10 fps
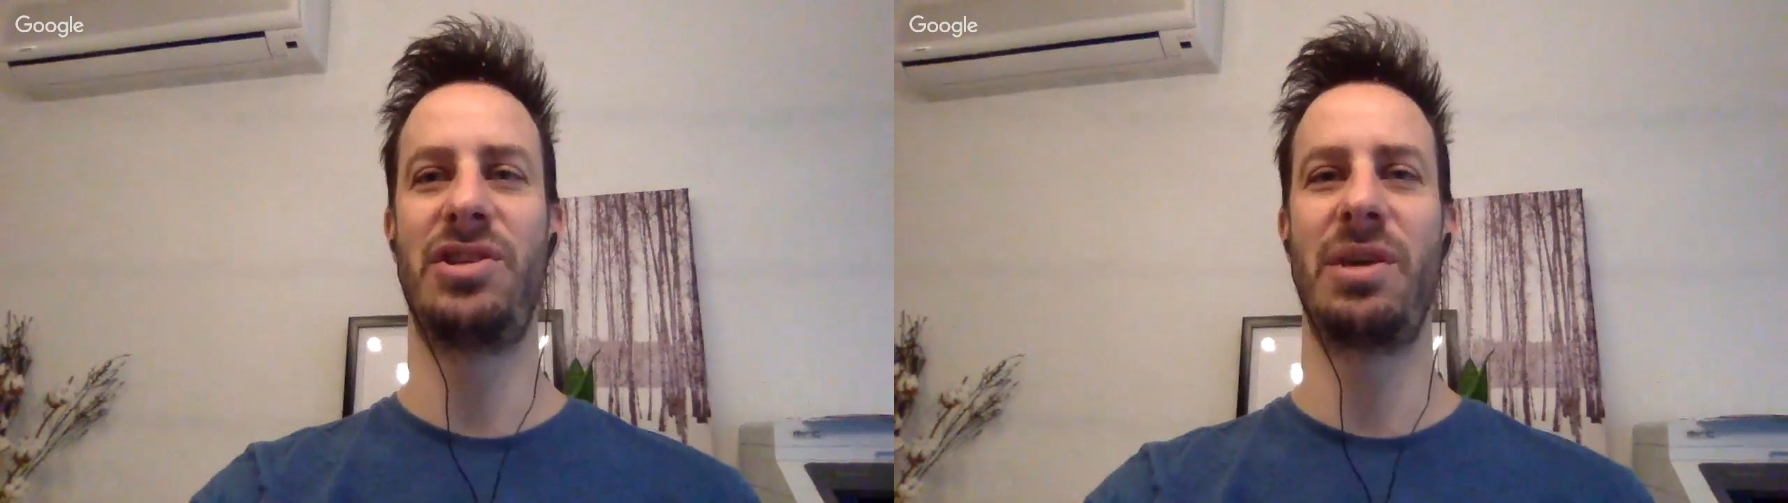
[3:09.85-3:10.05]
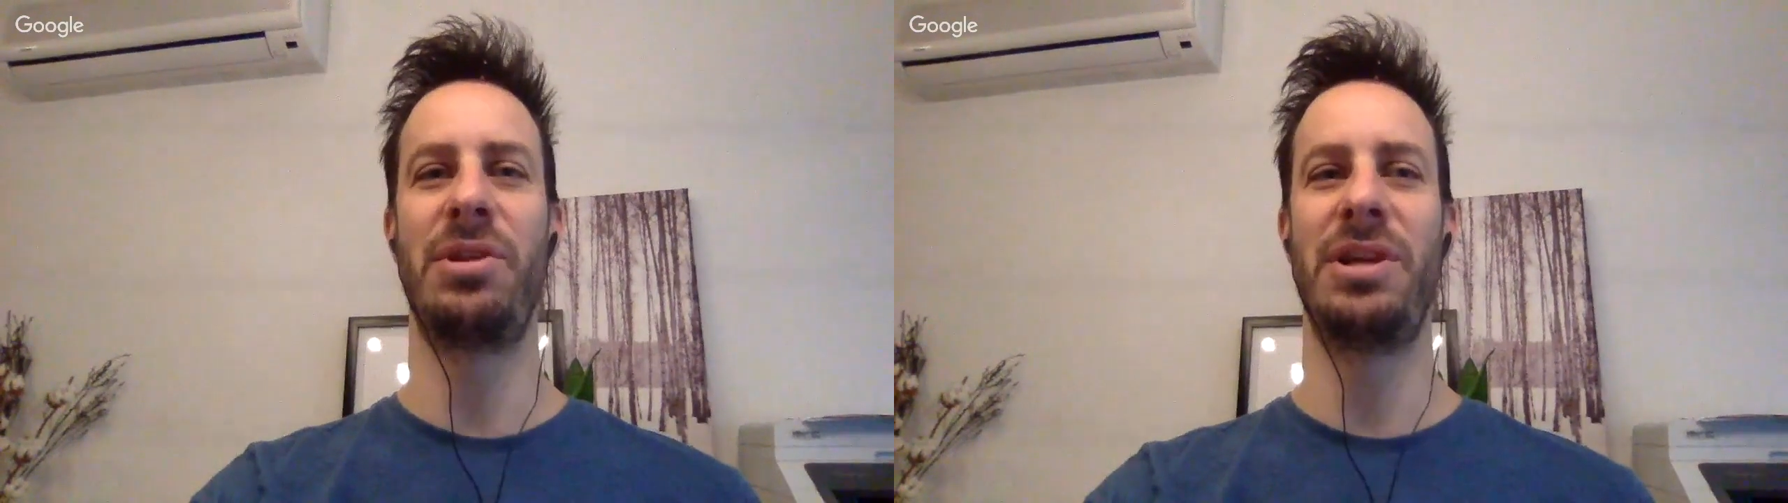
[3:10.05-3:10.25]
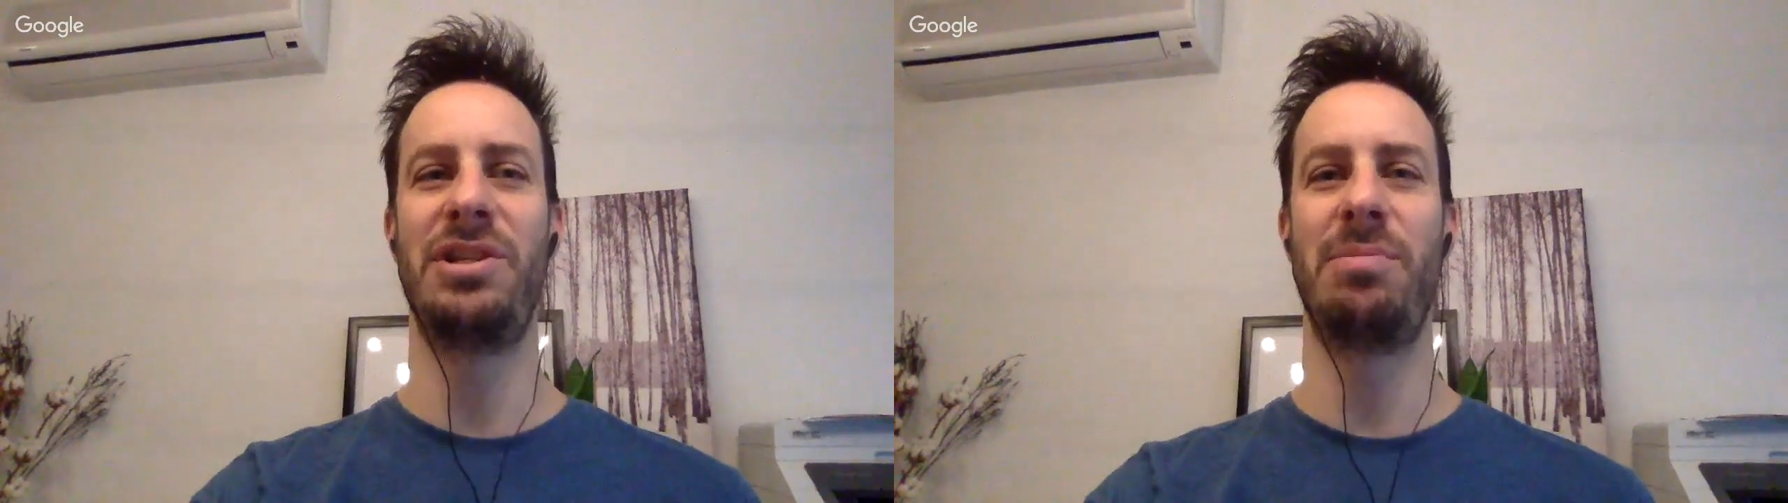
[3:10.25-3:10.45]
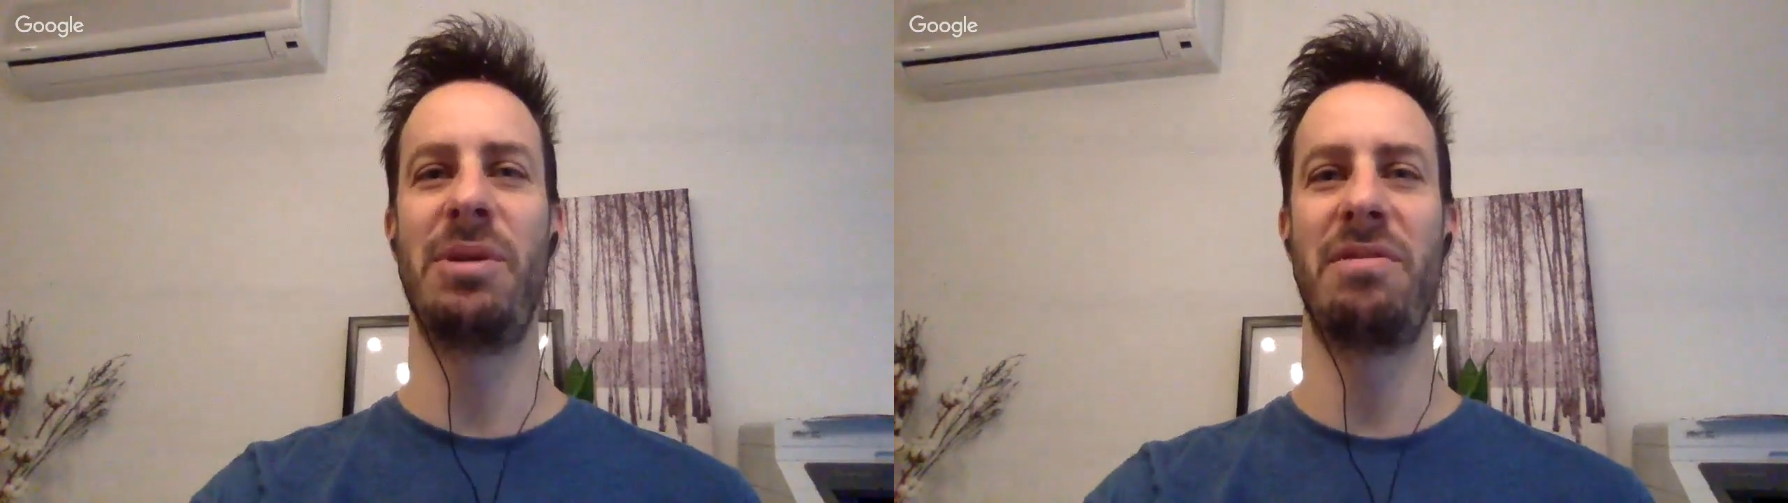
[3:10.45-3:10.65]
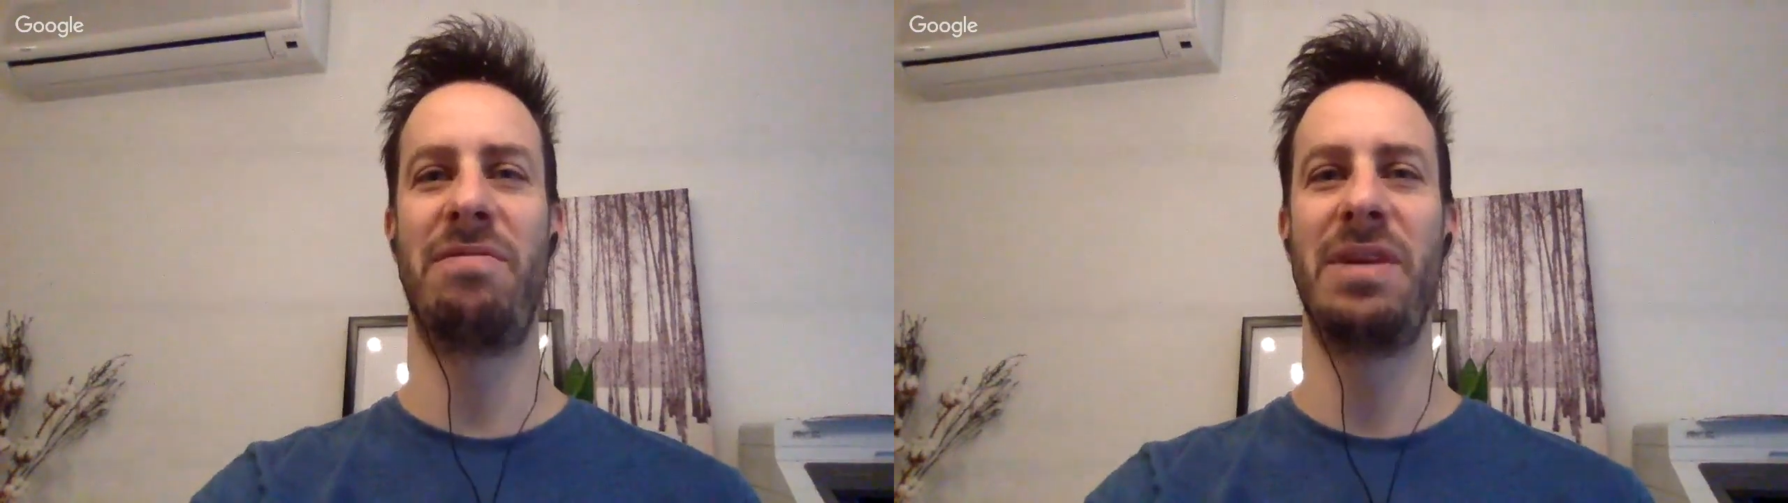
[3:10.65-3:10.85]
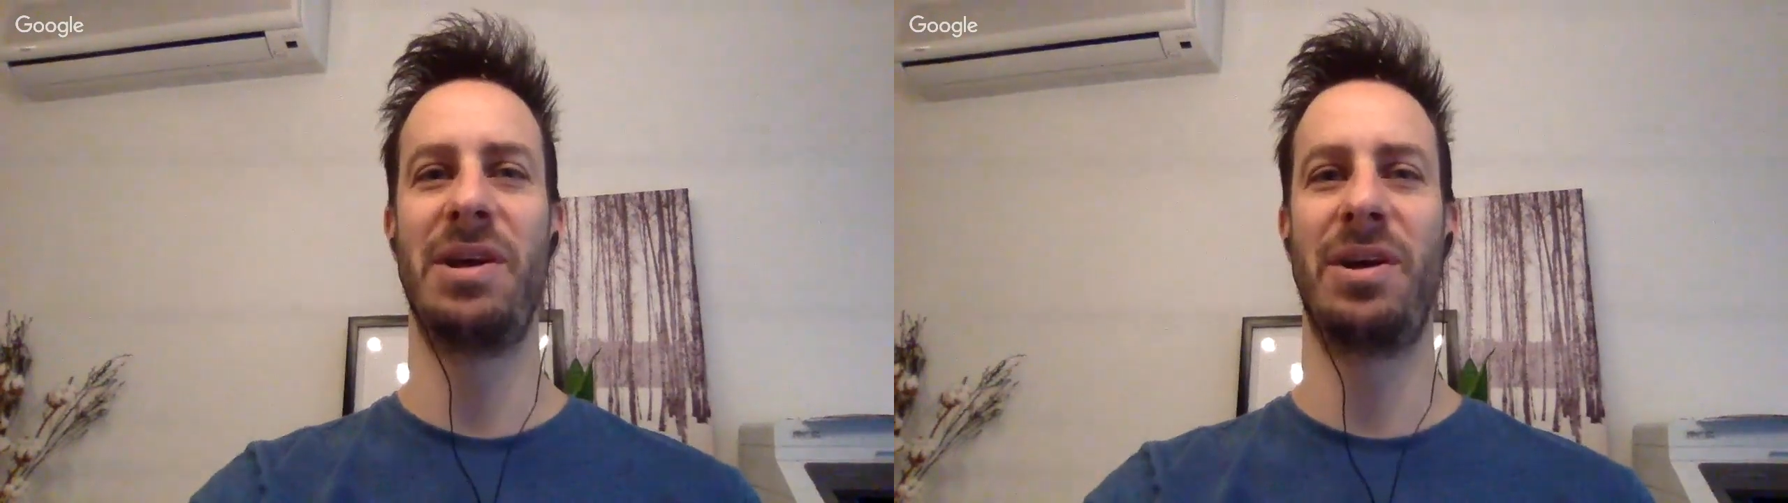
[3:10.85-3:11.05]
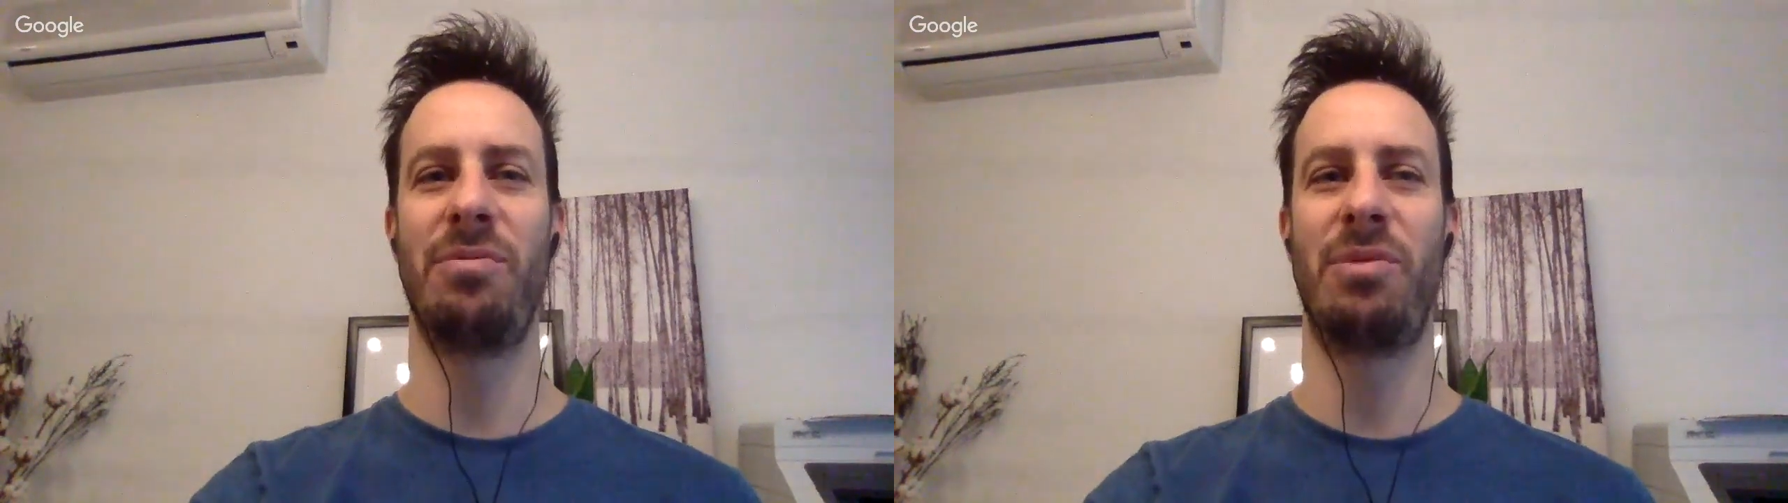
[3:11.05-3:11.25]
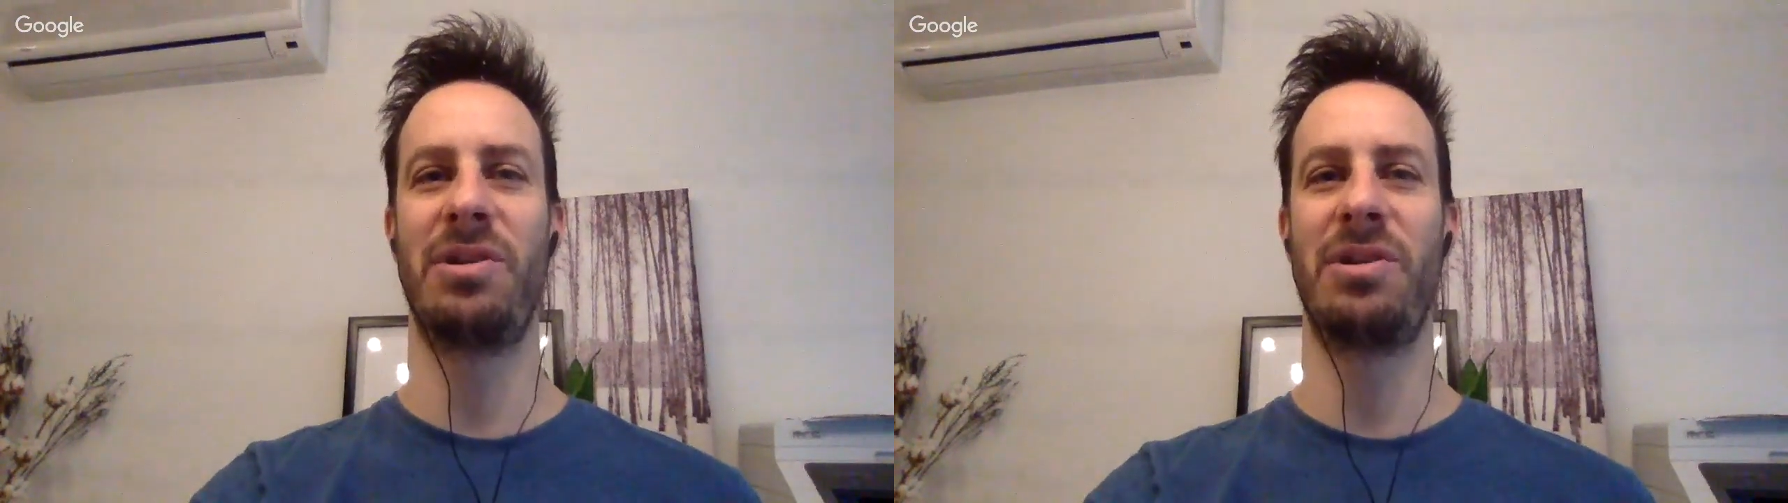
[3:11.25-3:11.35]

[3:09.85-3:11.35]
someone needs to be on the field.